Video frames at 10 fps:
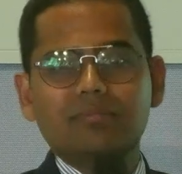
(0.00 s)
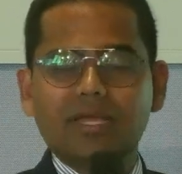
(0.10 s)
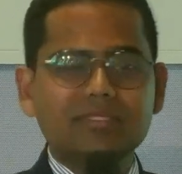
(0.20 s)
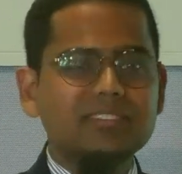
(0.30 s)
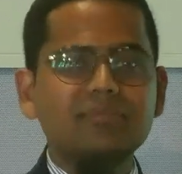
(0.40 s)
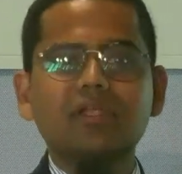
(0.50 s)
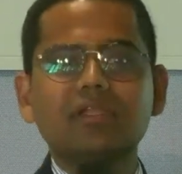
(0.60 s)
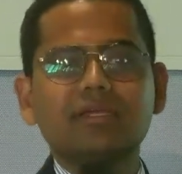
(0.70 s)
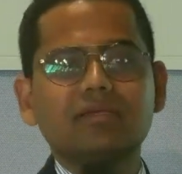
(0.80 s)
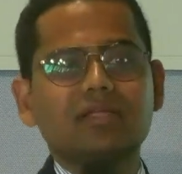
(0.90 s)
And
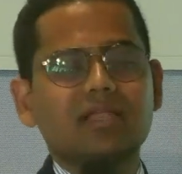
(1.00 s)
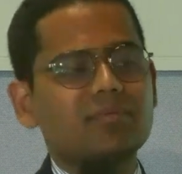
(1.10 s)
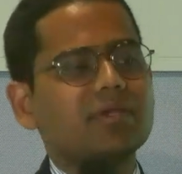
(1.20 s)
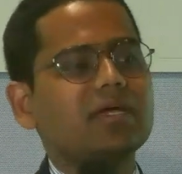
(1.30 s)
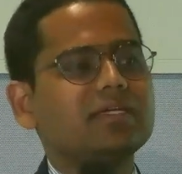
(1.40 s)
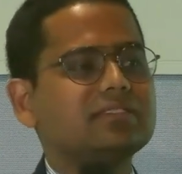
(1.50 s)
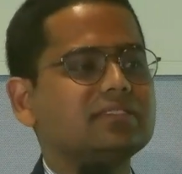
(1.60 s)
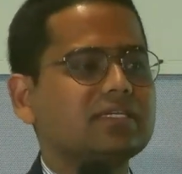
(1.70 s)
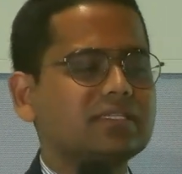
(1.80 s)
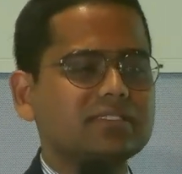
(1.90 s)
similarly, climate has
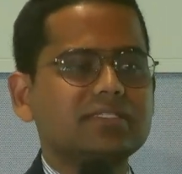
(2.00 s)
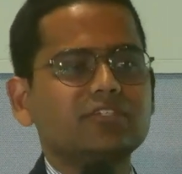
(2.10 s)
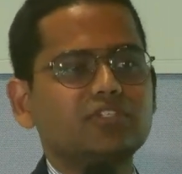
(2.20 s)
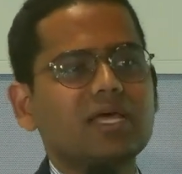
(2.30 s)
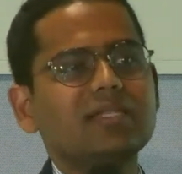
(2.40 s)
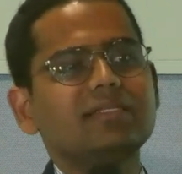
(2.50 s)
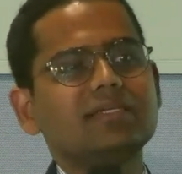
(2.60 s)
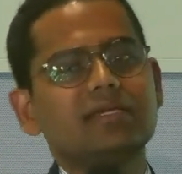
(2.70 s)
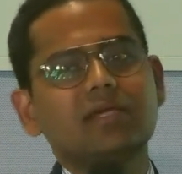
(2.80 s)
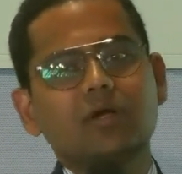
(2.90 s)

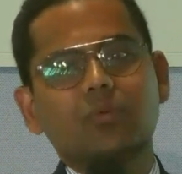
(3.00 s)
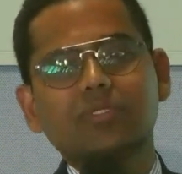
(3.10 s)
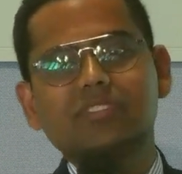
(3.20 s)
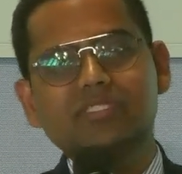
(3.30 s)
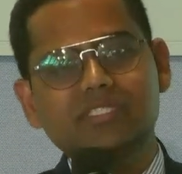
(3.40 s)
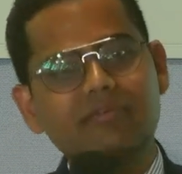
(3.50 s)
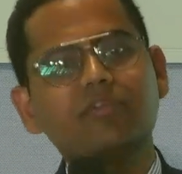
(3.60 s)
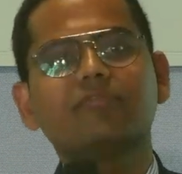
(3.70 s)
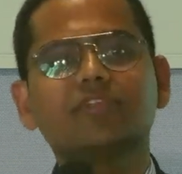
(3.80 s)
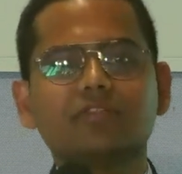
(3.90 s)
intersectionality with several
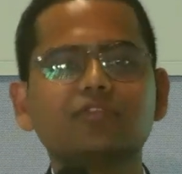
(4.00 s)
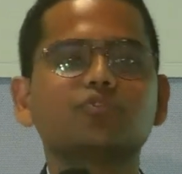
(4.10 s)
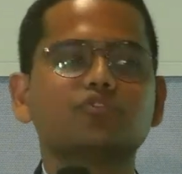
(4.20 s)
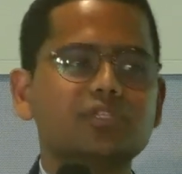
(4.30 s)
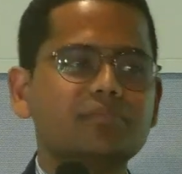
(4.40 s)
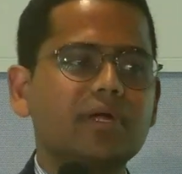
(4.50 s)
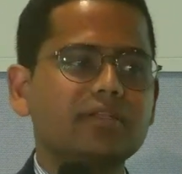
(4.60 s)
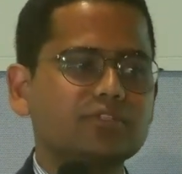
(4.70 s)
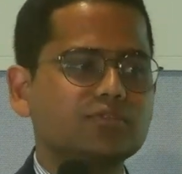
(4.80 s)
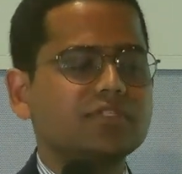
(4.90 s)
of the other social impact
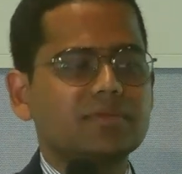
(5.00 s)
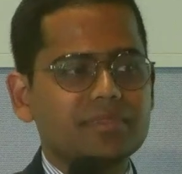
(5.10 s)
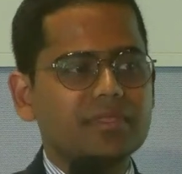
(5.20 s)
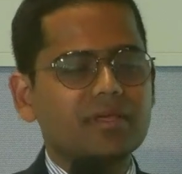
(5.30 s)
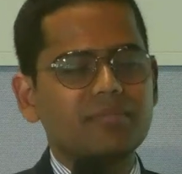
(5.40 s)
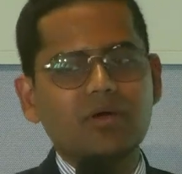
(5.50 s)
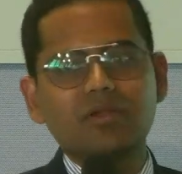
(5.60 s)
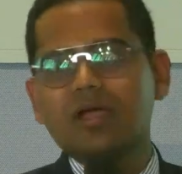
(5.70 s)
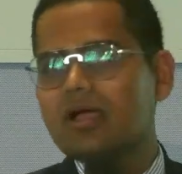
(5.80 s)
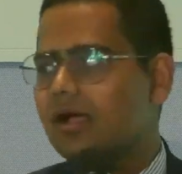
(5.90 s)
issues that we think about.
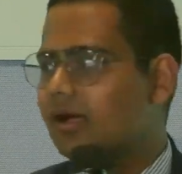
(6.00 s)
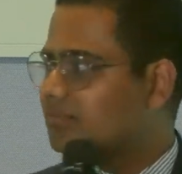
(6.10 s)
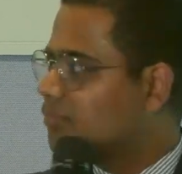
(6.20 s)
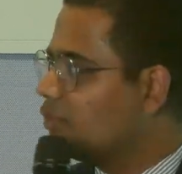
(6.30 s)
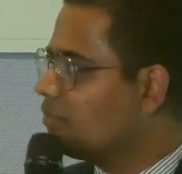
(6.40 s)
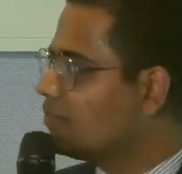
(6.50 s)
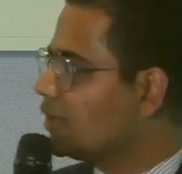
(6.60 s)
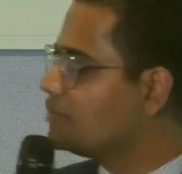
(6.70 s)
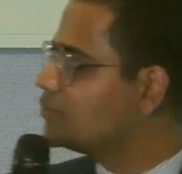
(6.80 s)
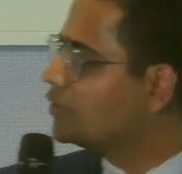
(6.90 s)
Noémie,
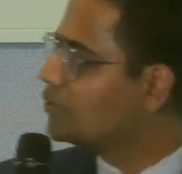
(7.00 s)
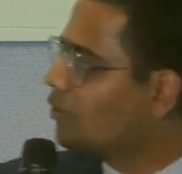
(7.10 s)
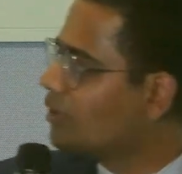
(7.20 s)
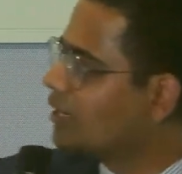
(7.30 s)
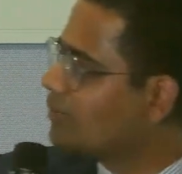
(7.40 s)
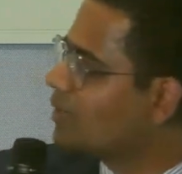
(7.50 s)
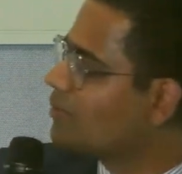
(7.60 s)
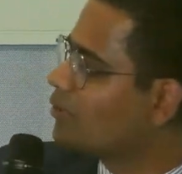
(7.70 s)
perhaps you can talk a little bit about the